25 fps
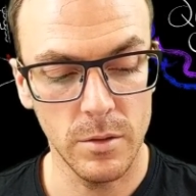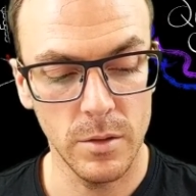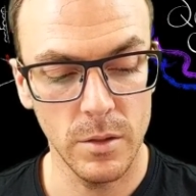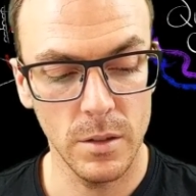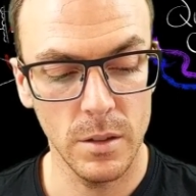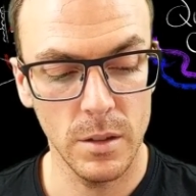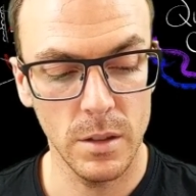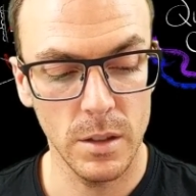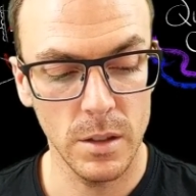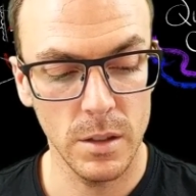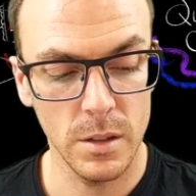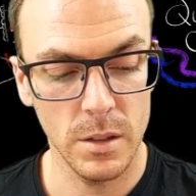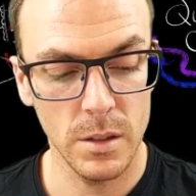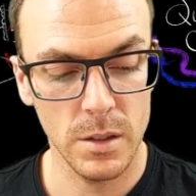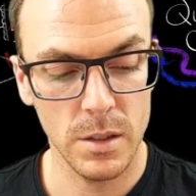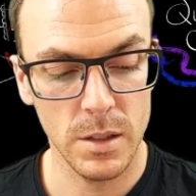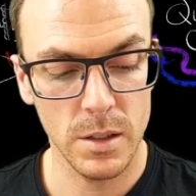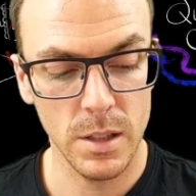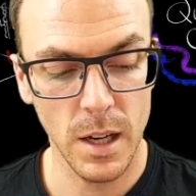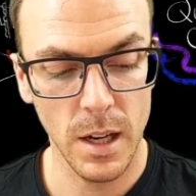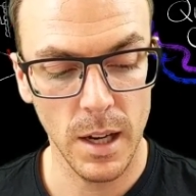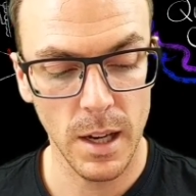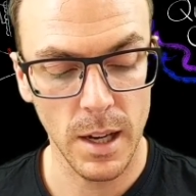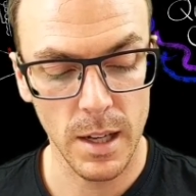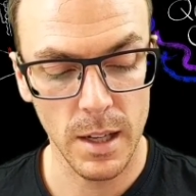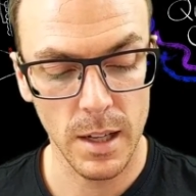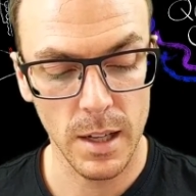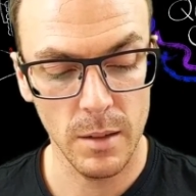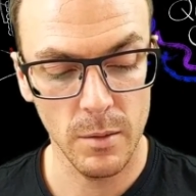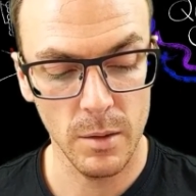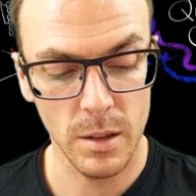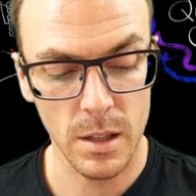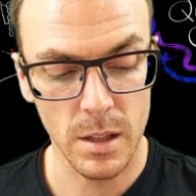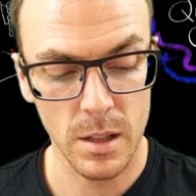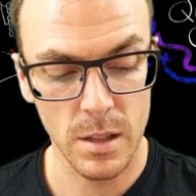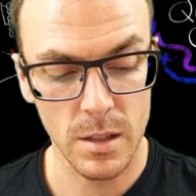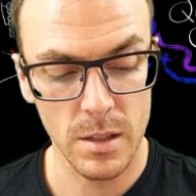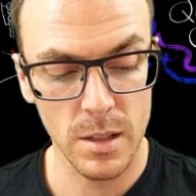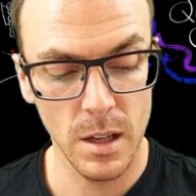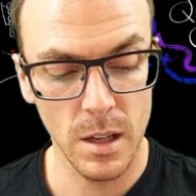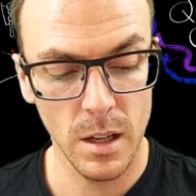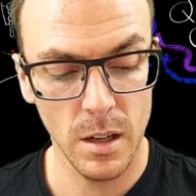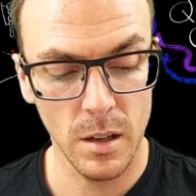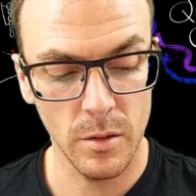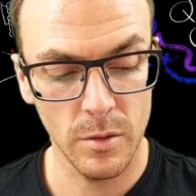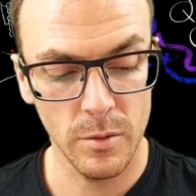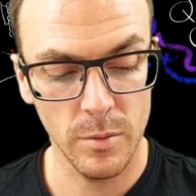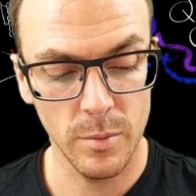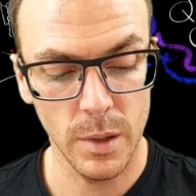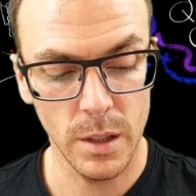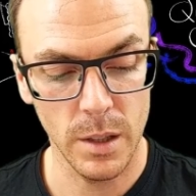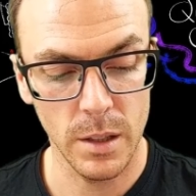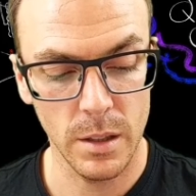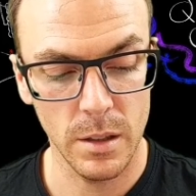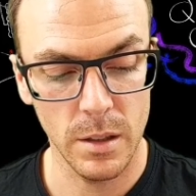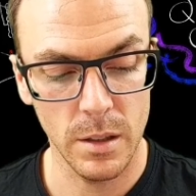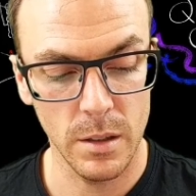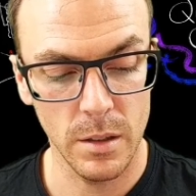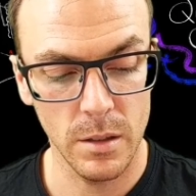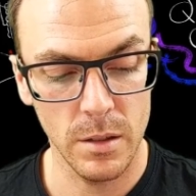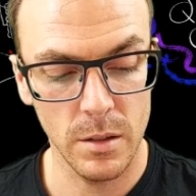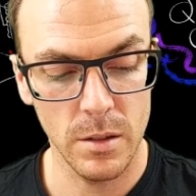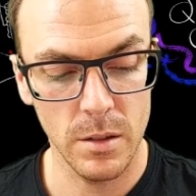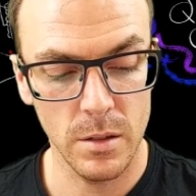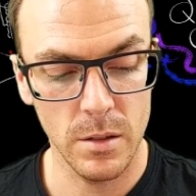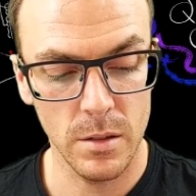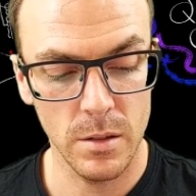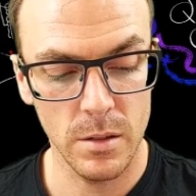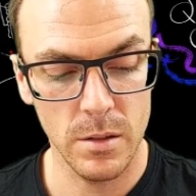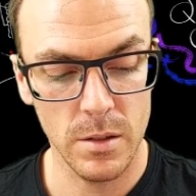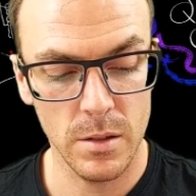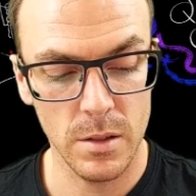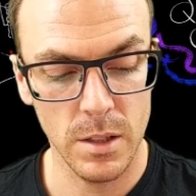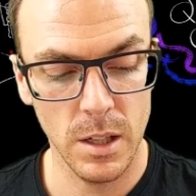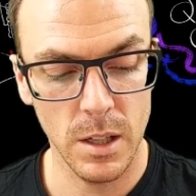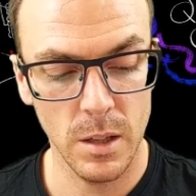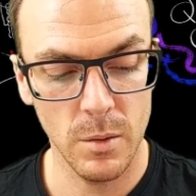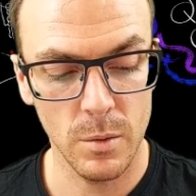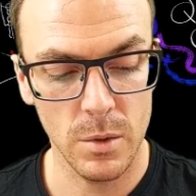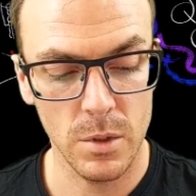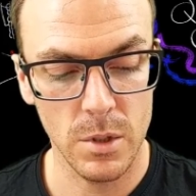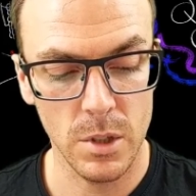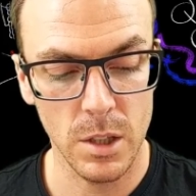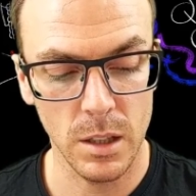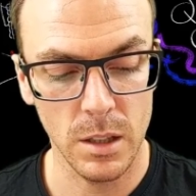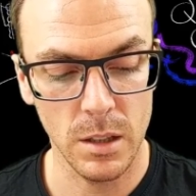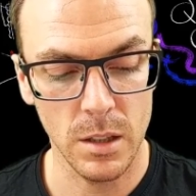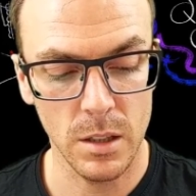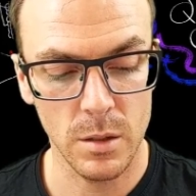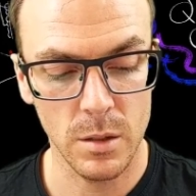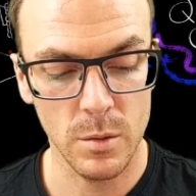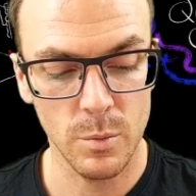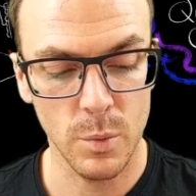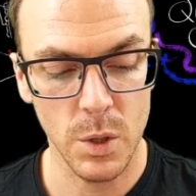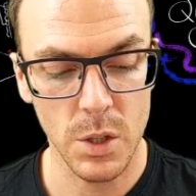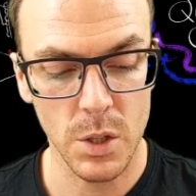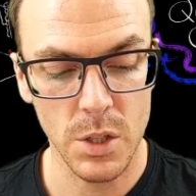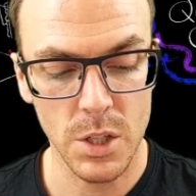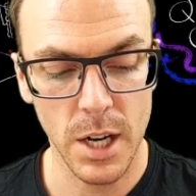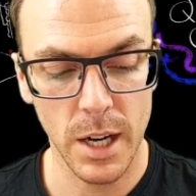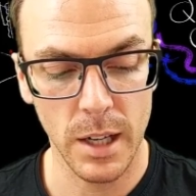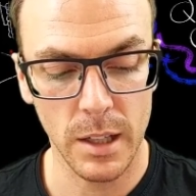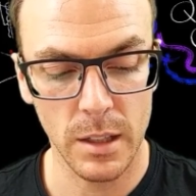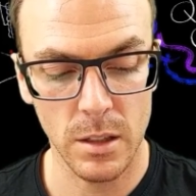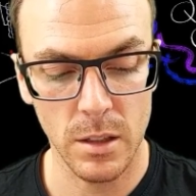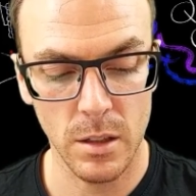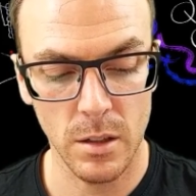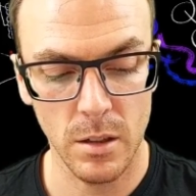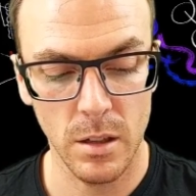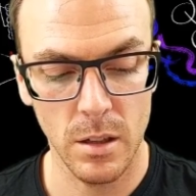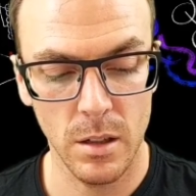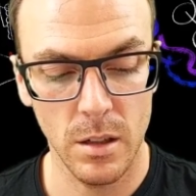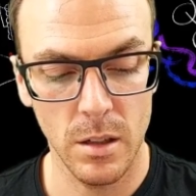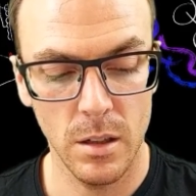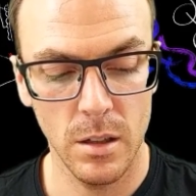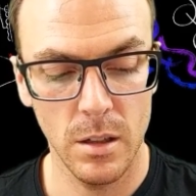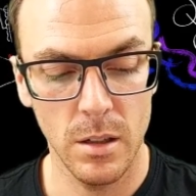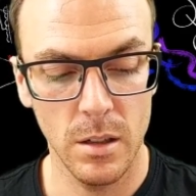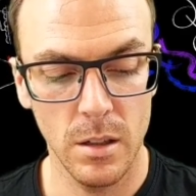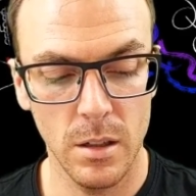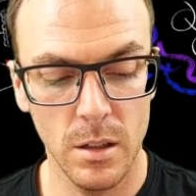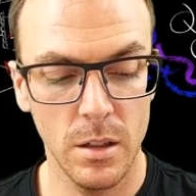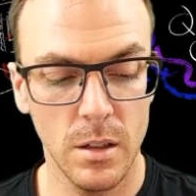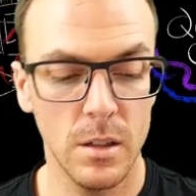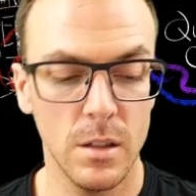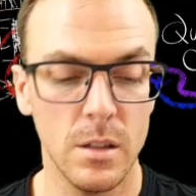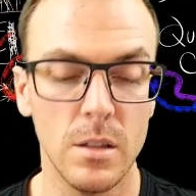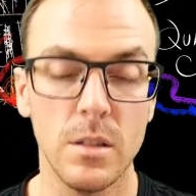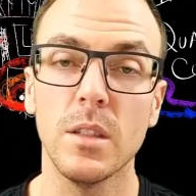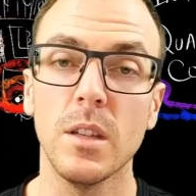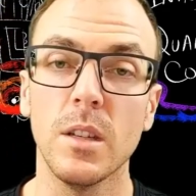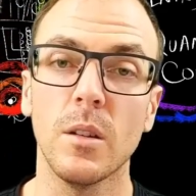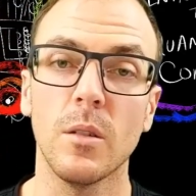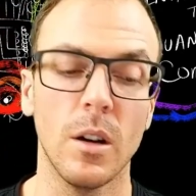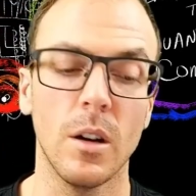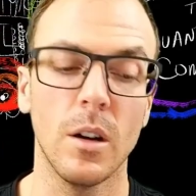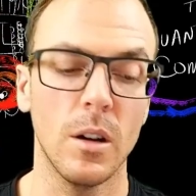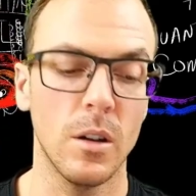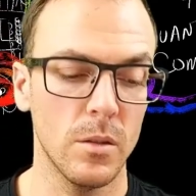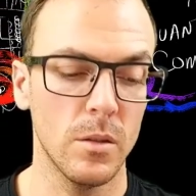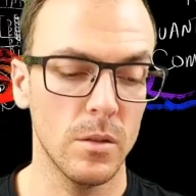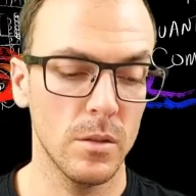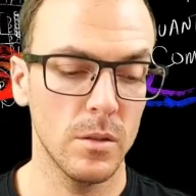psi with itself, but sandwiching this projector 0.